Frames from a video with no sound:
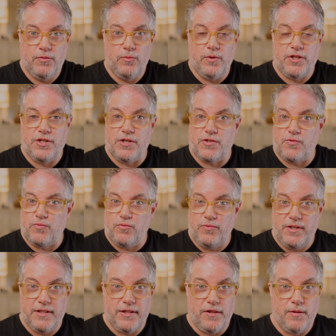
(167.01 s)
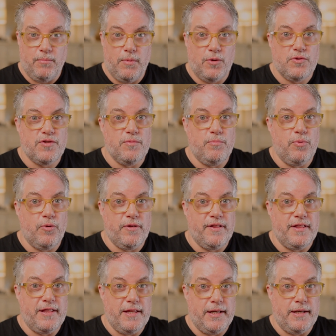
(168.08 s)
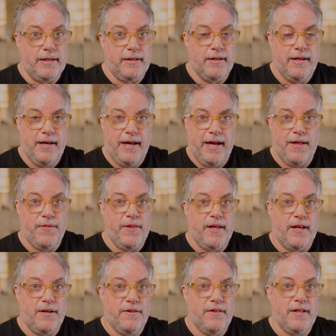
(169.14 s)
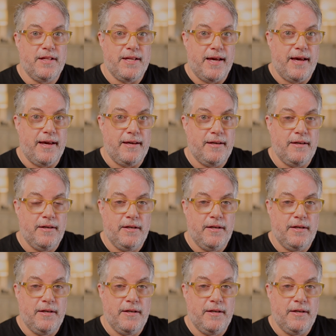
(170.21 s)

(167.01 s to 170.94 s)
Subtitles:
which is really the most important thing at the end of the day,